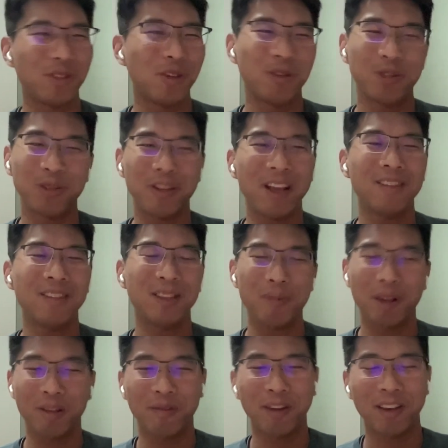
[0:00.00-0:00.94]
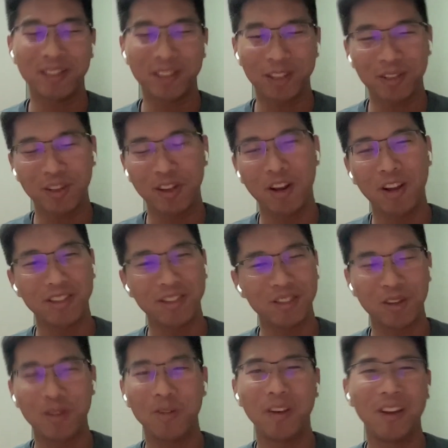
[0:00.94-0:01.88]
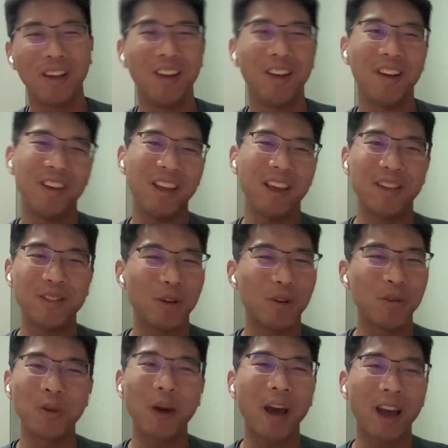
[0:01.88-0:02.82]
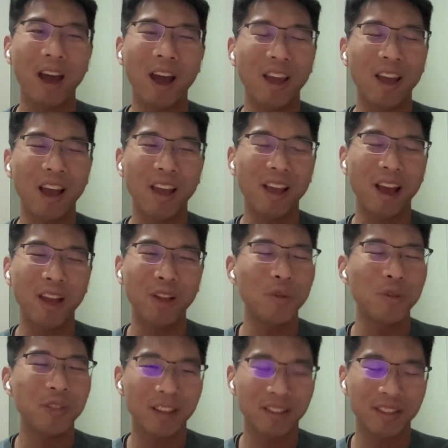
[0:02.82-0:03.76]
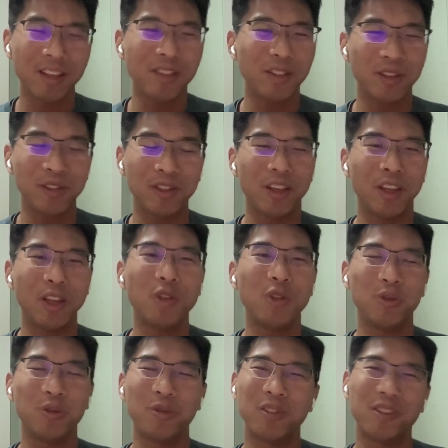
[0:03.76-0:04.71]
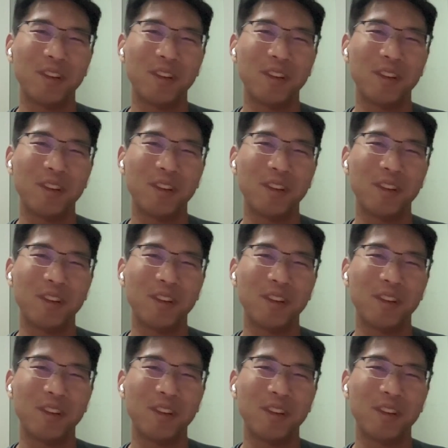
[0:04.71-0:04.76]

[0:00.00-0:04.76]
So that simplifies things a lot. So so I don't think this is an issue.